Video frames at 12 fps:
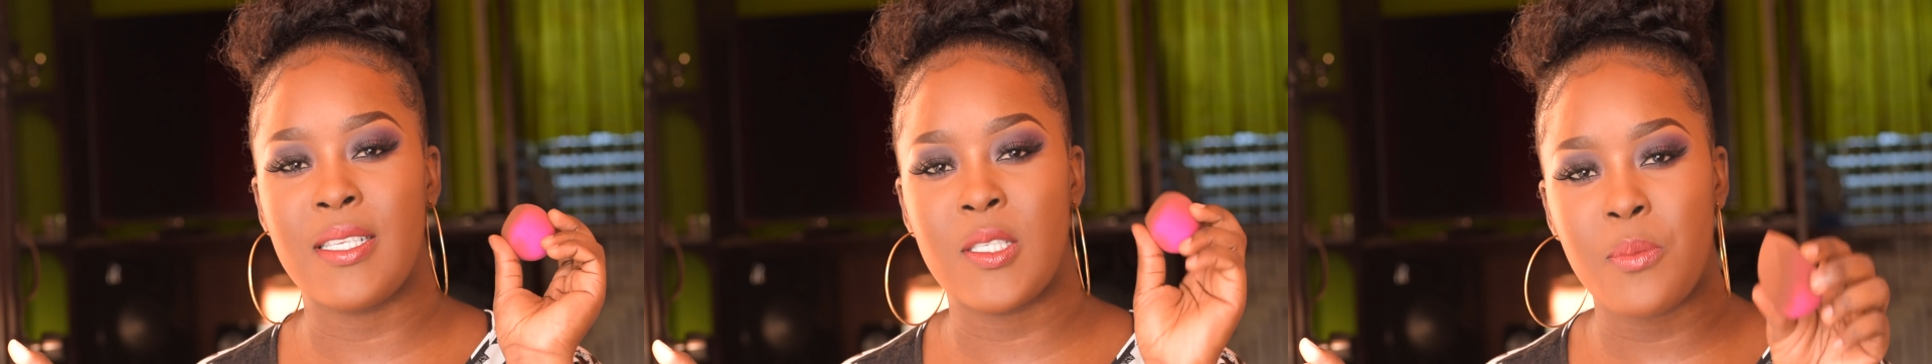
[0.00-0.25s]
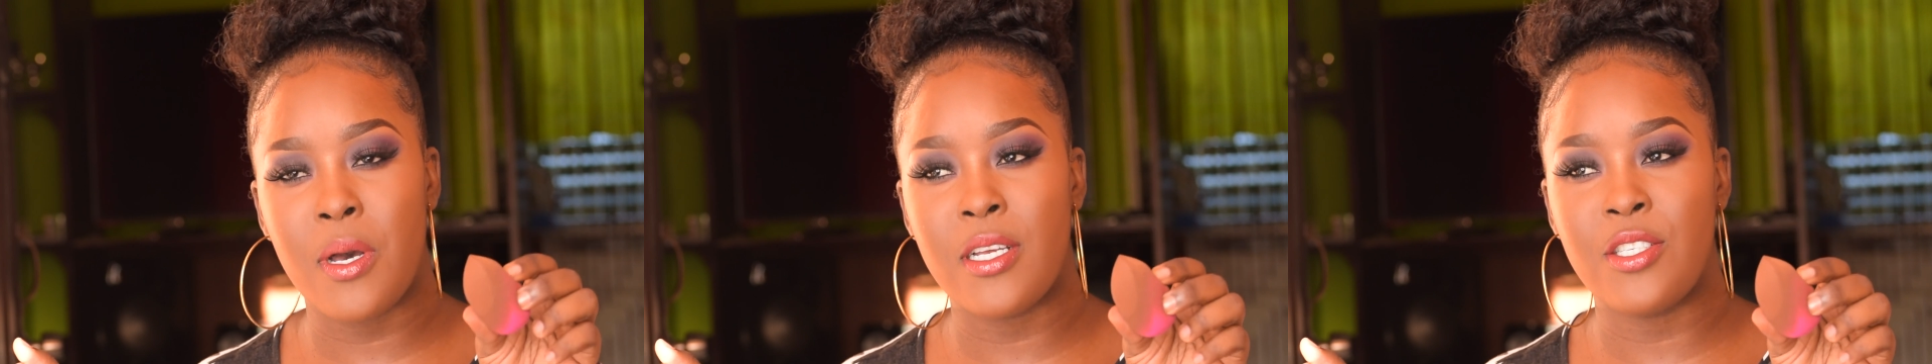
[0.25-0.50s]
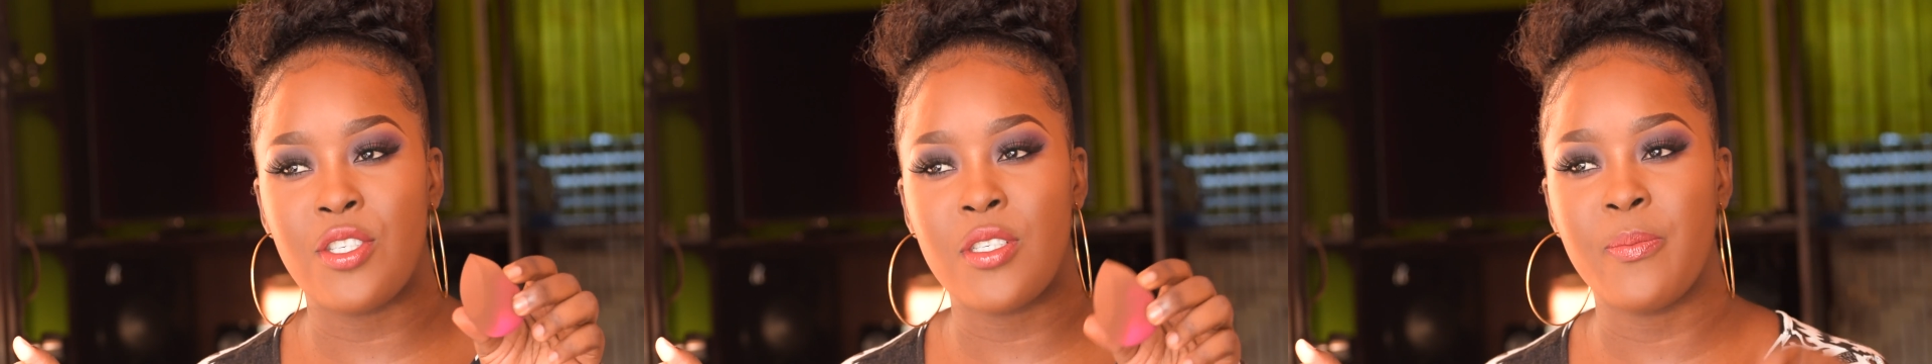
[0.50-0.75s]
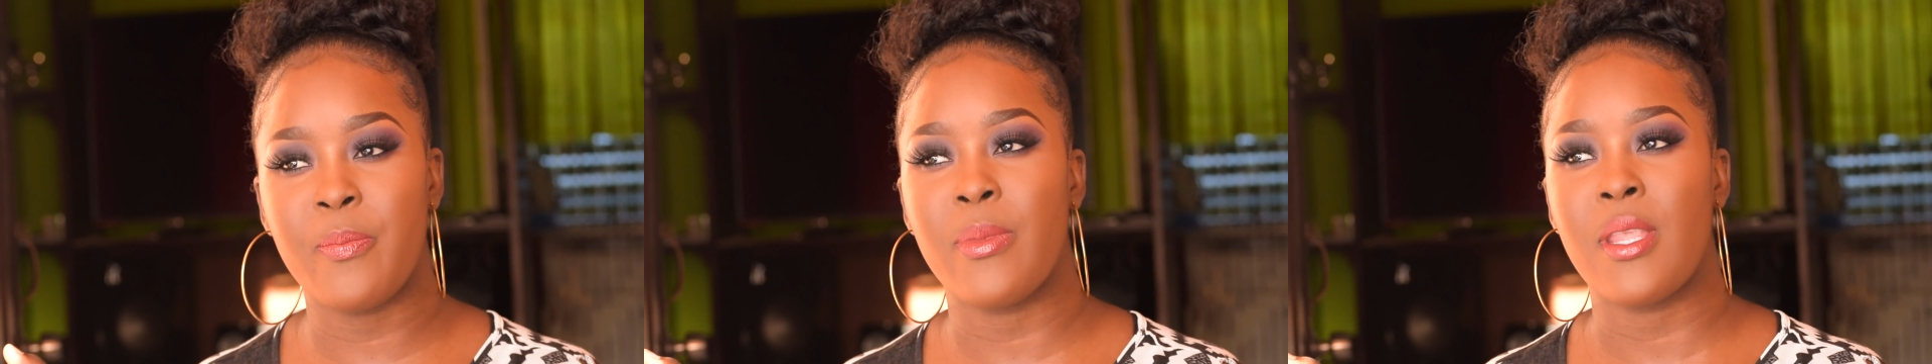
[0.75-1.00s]
sponge
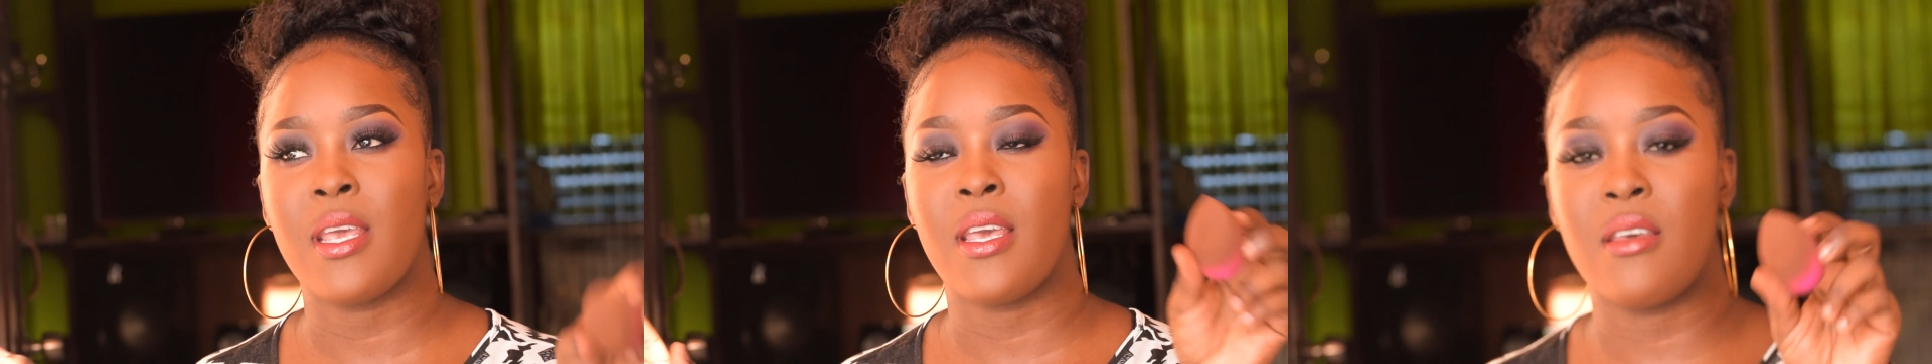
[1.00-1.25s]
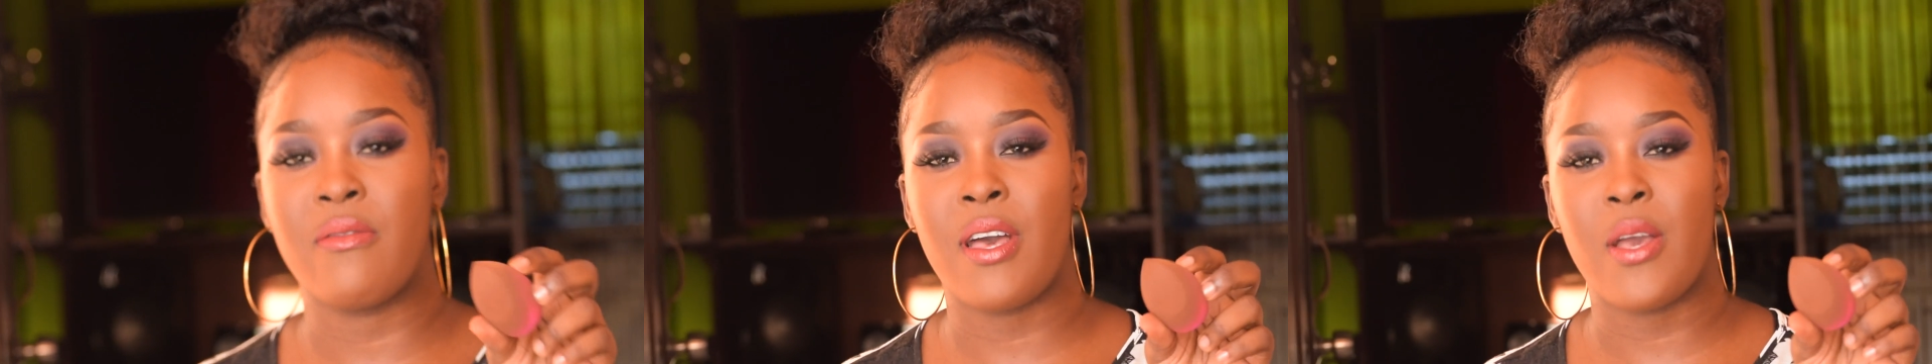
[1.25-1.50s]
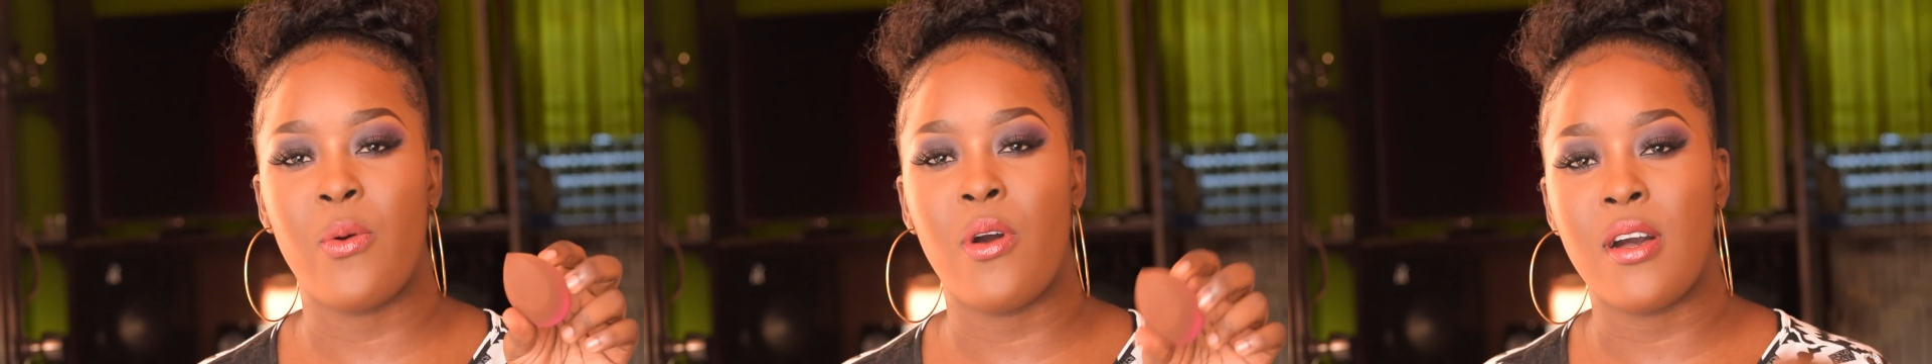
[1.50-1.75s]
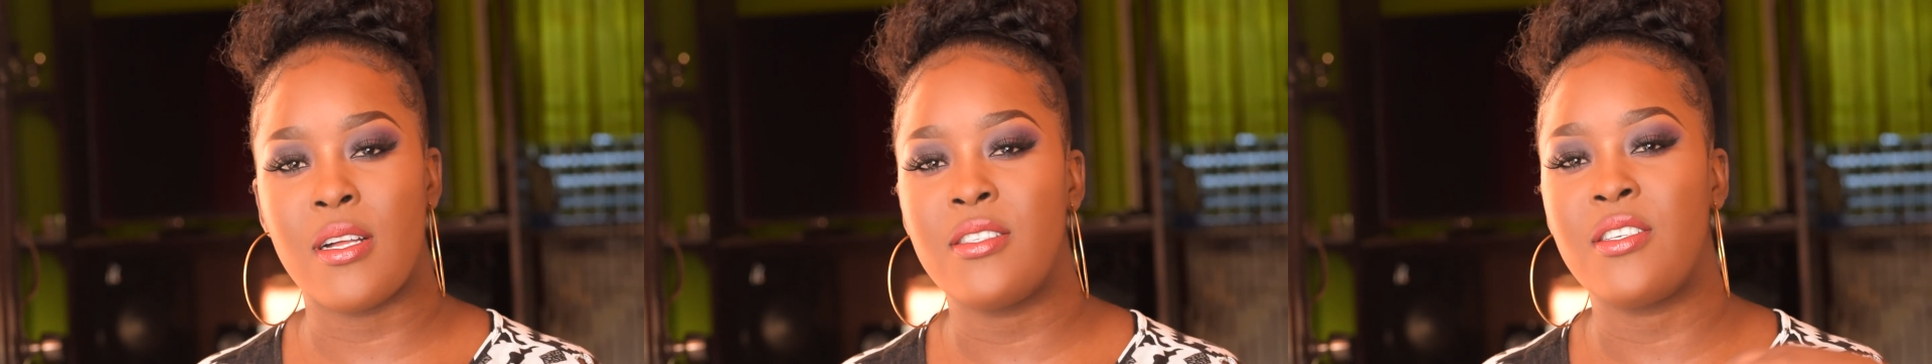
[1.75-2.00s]
if I
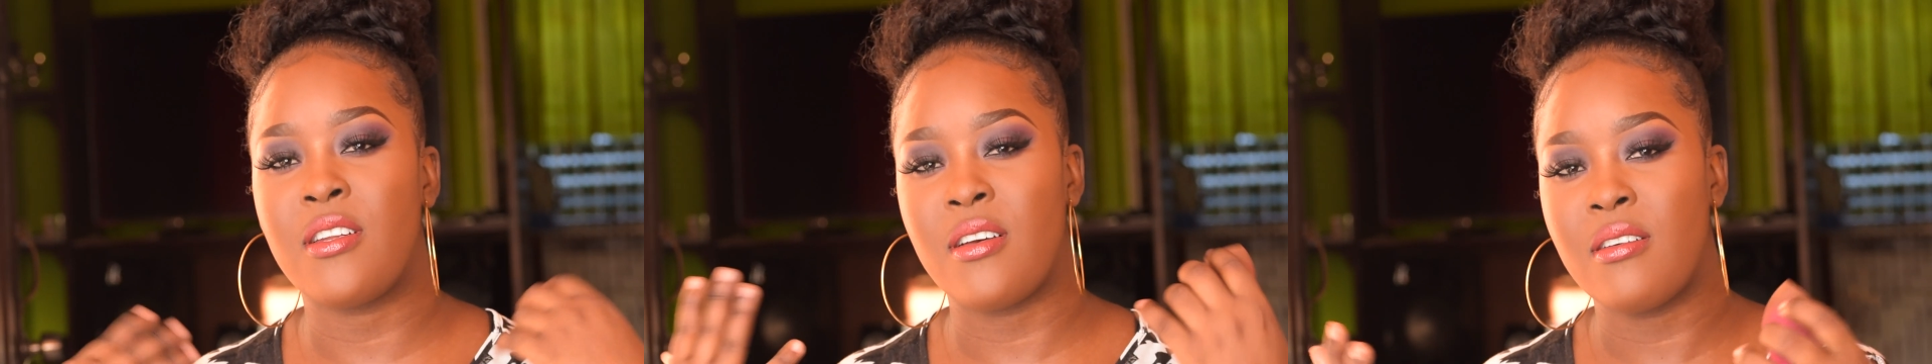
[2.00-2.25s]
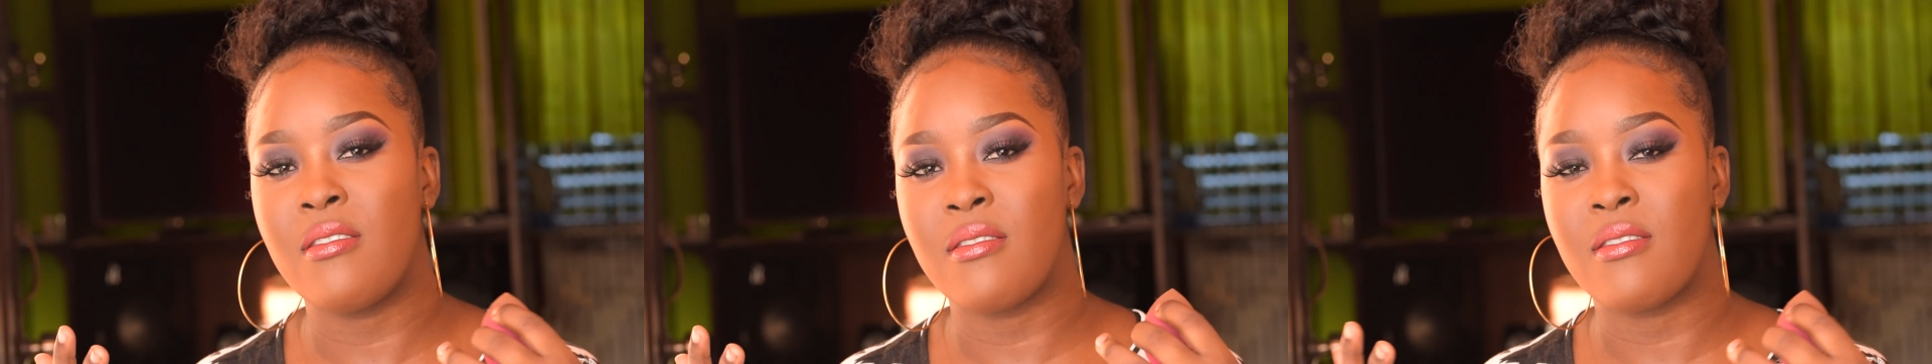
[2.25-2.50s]
want, you know,